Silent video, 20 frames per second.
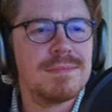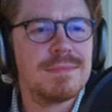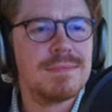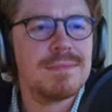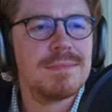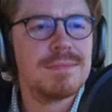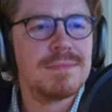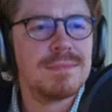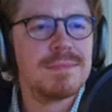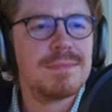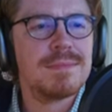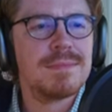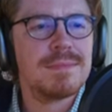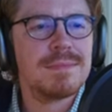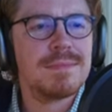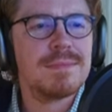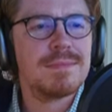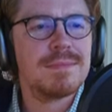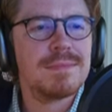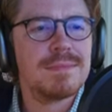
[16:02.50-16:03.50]

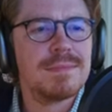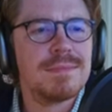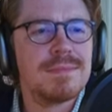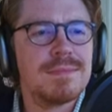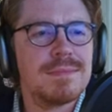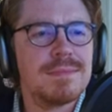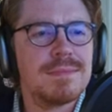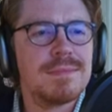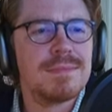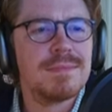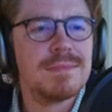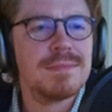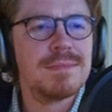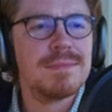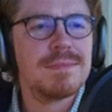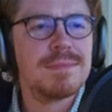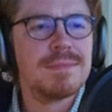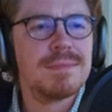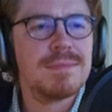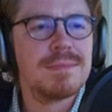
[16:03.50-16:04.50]

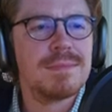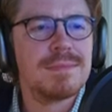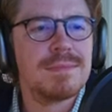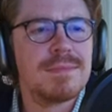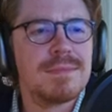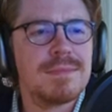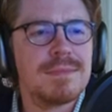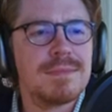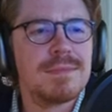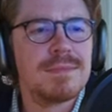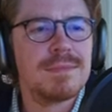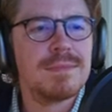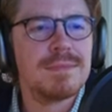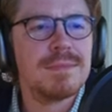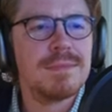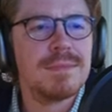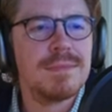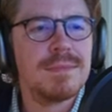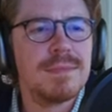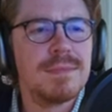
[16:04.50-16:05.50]

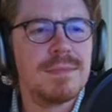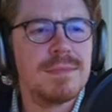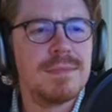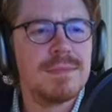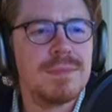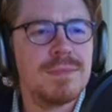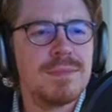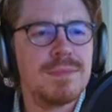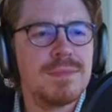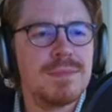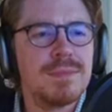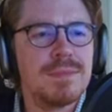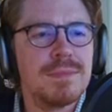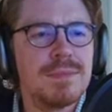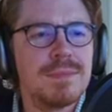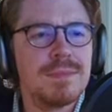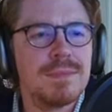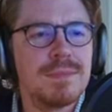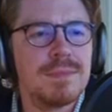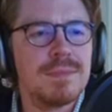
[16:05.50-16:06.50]

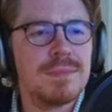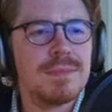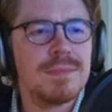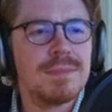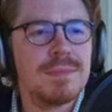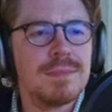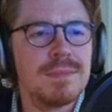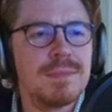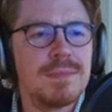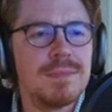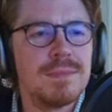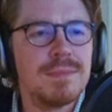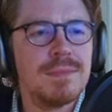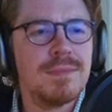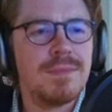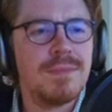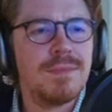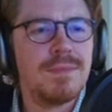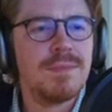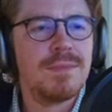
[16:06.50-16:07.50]

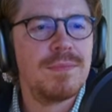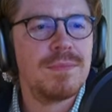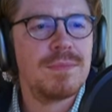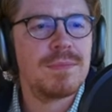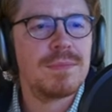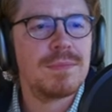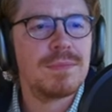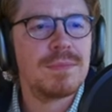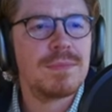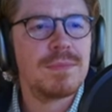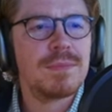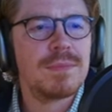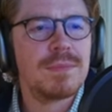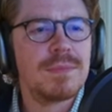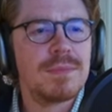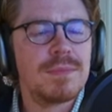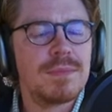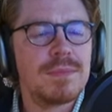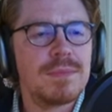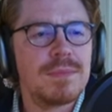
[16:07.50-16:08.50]

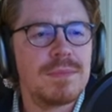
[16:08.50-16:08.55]
No words are spoken by the person on screen.